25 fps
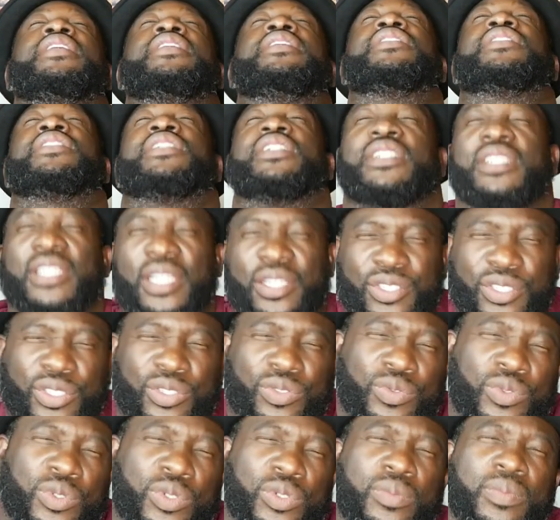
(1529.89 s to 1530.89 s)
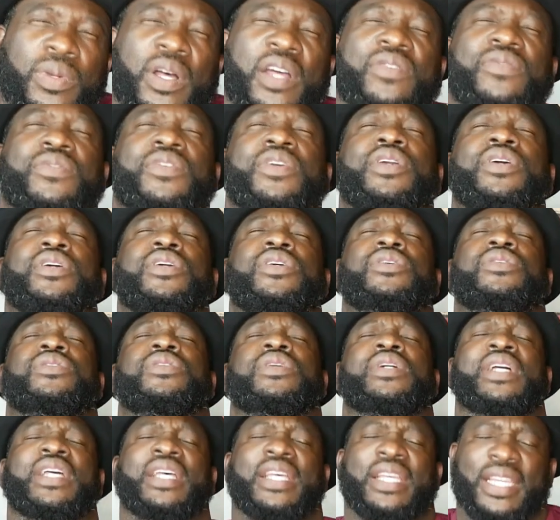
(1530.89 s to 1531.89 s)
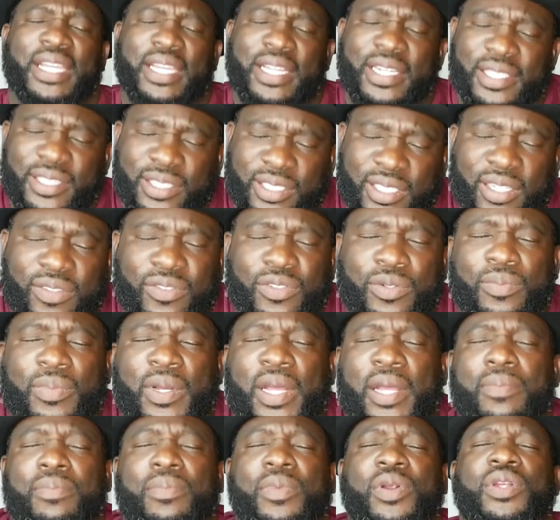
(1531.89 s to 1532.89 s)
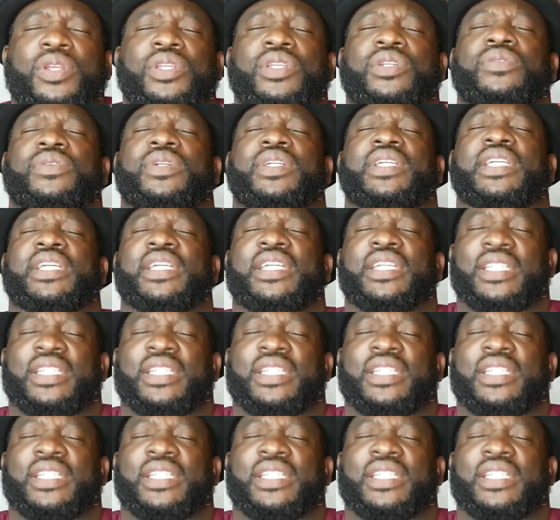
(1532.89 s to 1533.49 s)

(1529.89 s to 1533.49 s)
Virgo and is governed by Mercury.